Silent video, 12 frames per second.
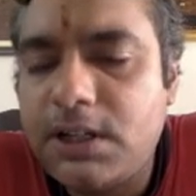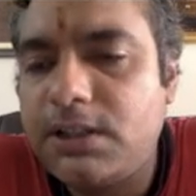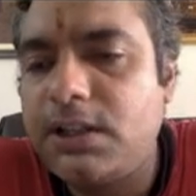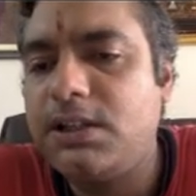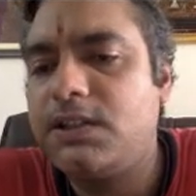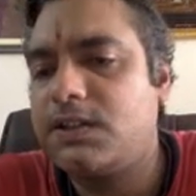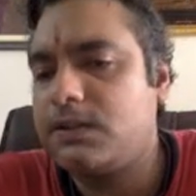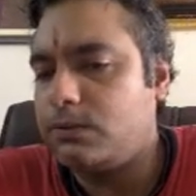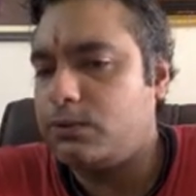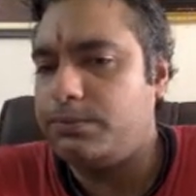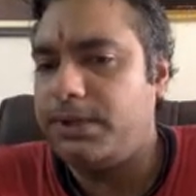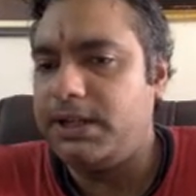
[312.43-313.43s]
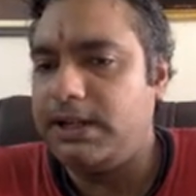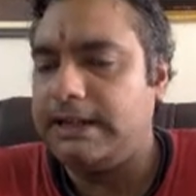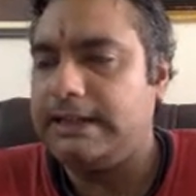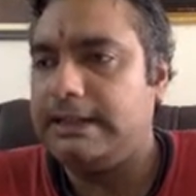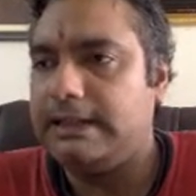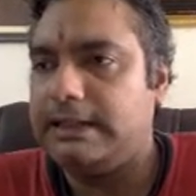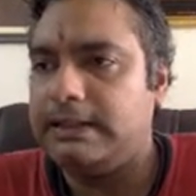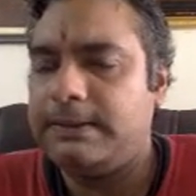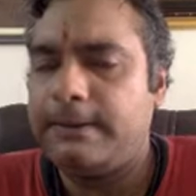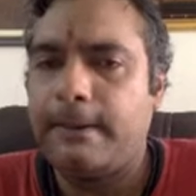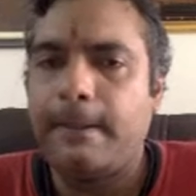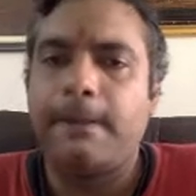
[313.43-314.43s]
things would be like
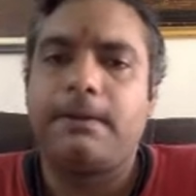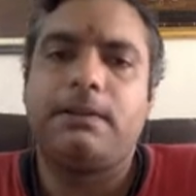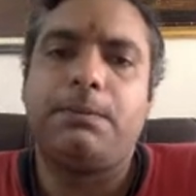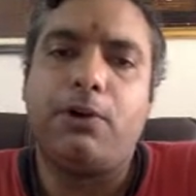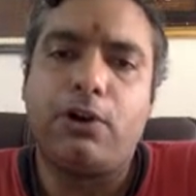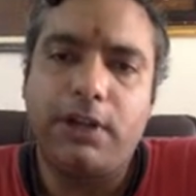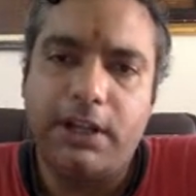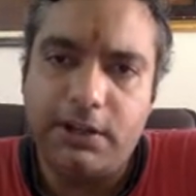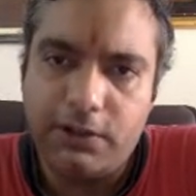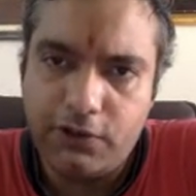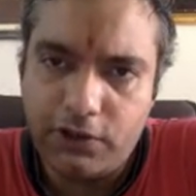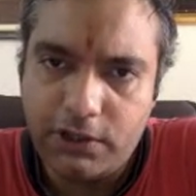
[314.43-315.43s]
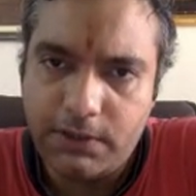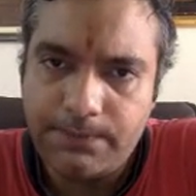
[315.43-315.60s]
the bond energy,